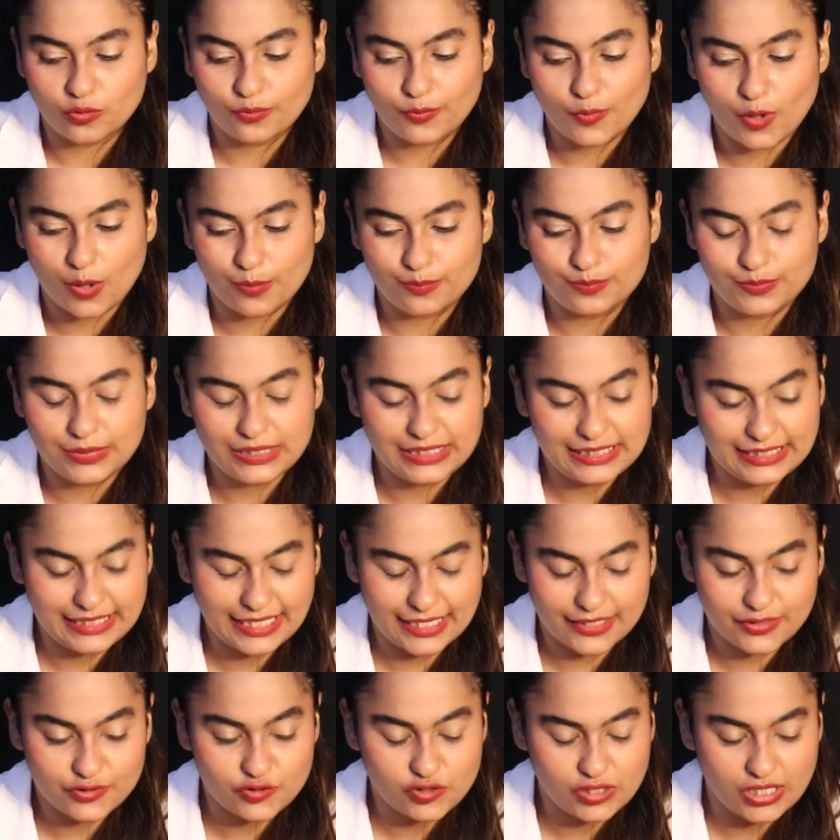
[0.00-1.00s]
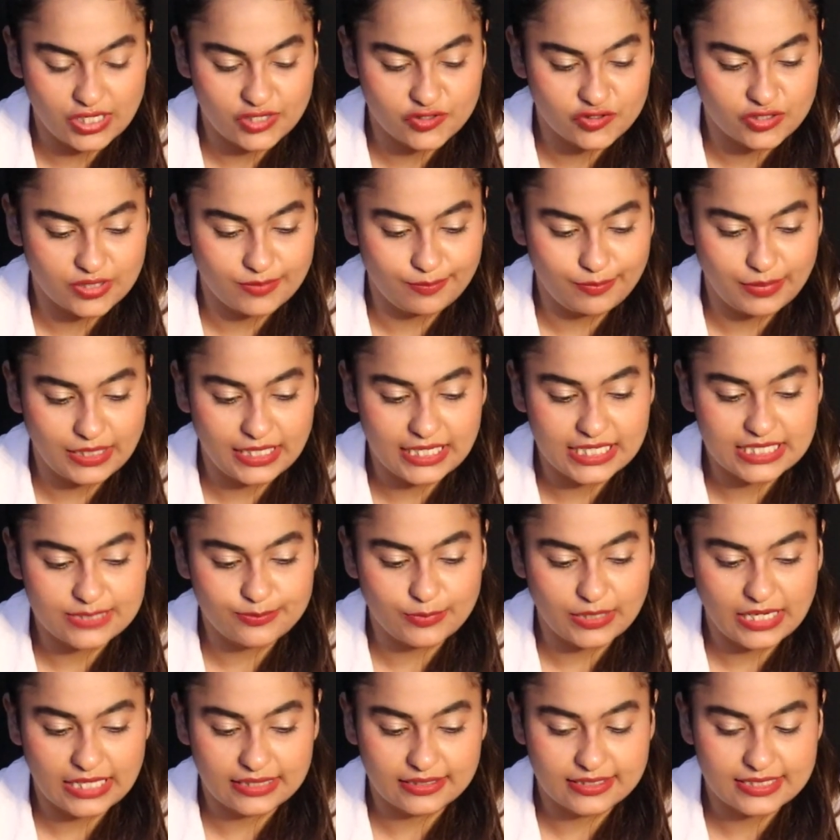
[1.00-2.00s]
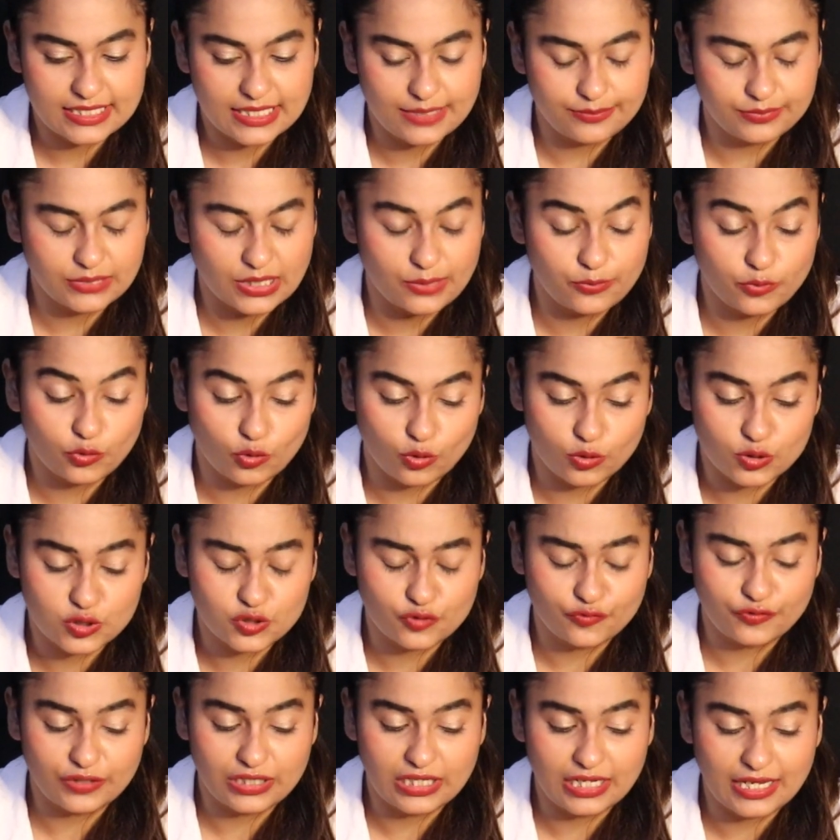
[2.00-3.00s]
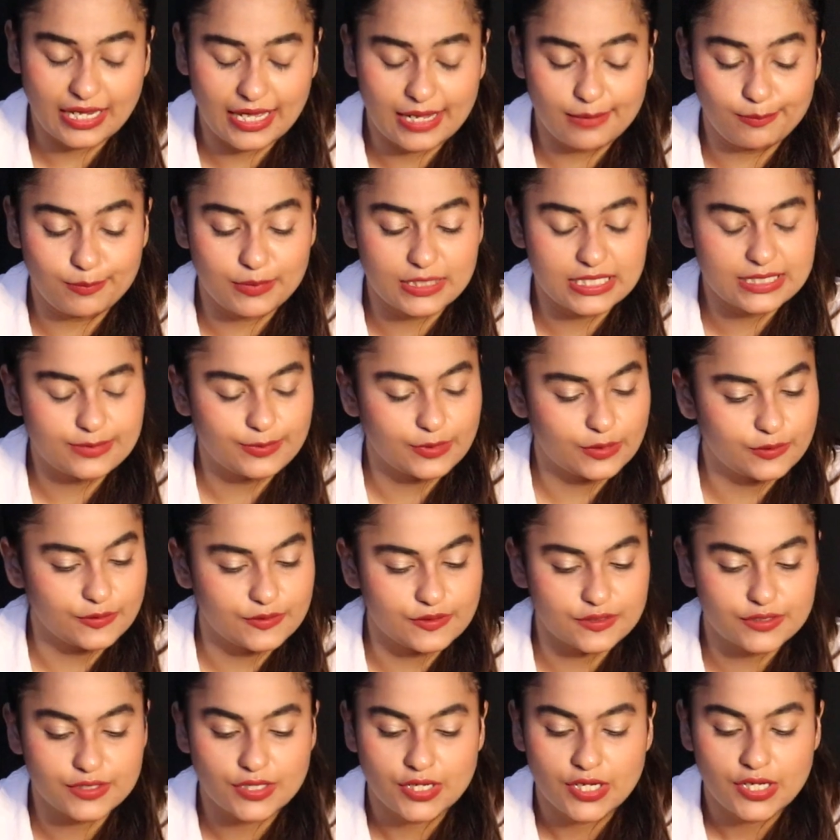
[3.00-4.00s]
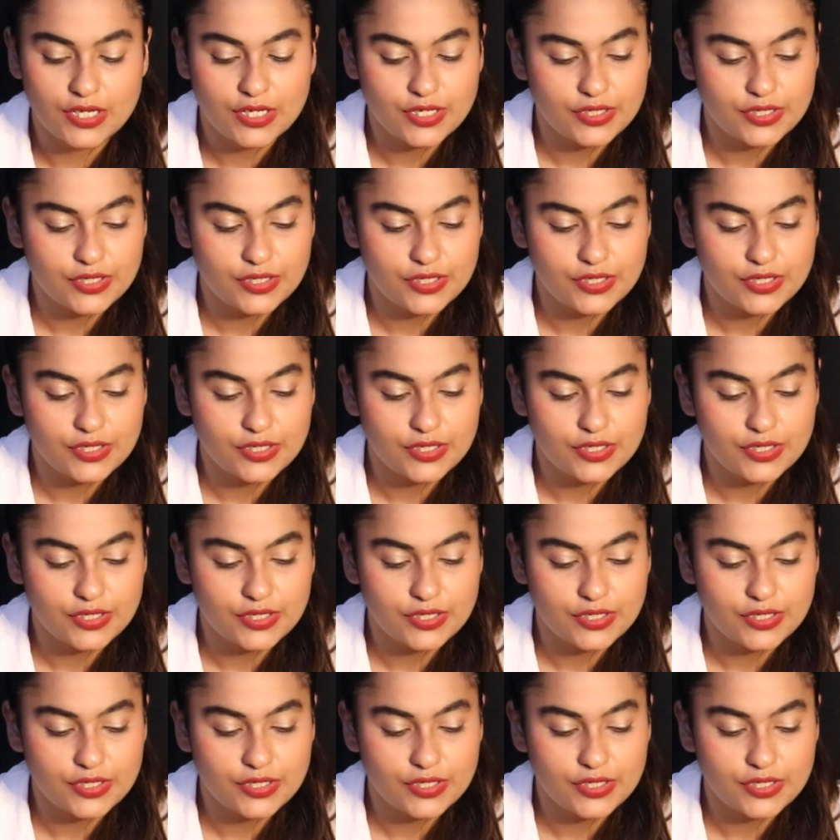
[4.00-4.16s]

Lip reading: probably get a change in place, but at the same time you're also feeling helpless because